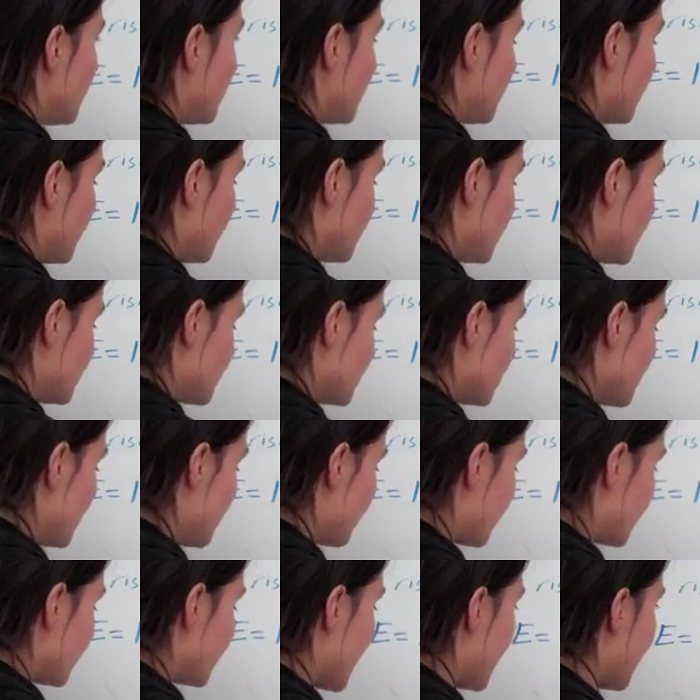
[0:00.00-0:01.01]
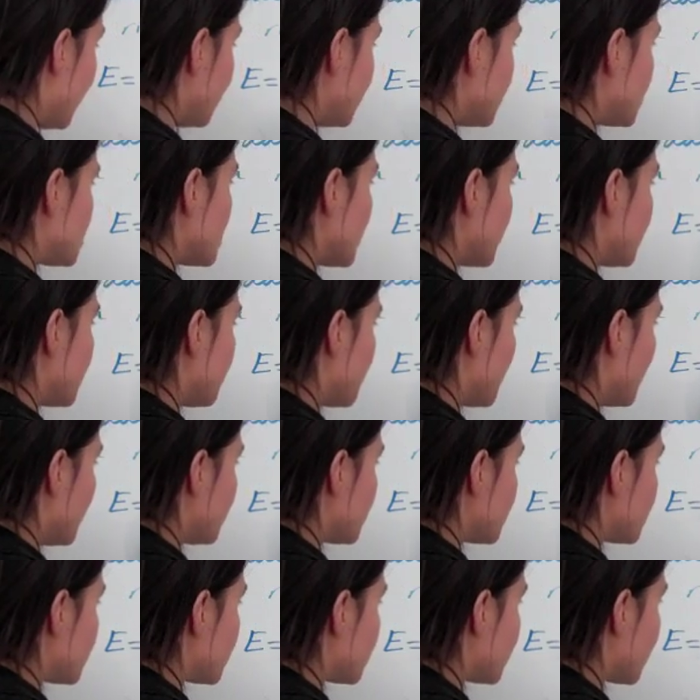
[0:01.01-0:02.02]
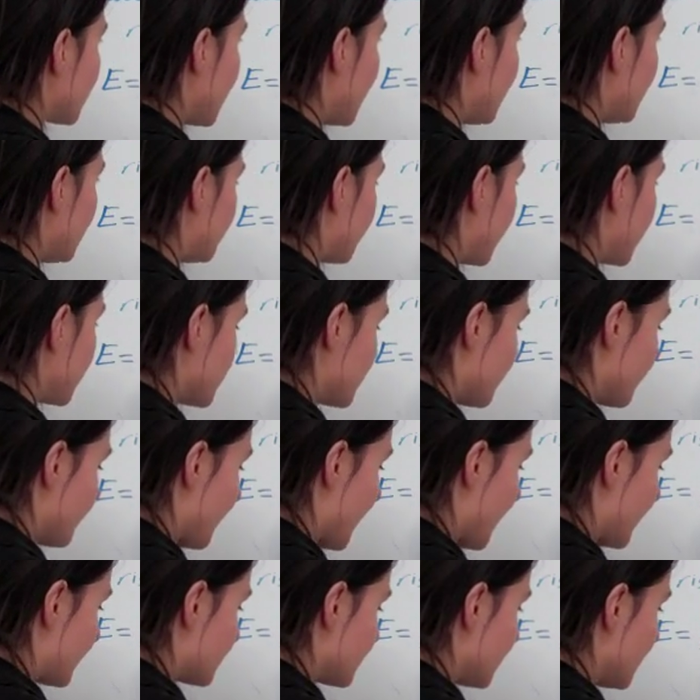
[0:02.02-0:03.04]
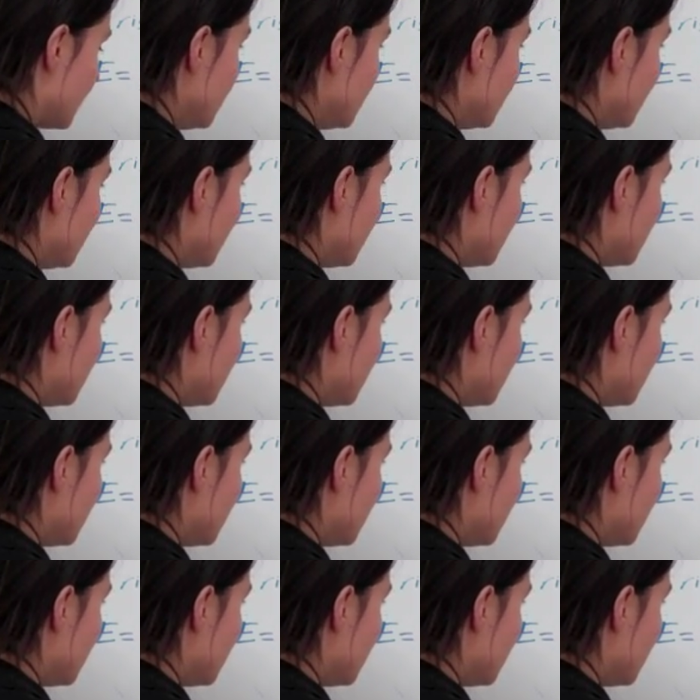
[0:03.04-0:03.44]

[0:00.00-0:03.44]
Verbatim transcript: Well, this is not really energy anymore, this is the calibration factor.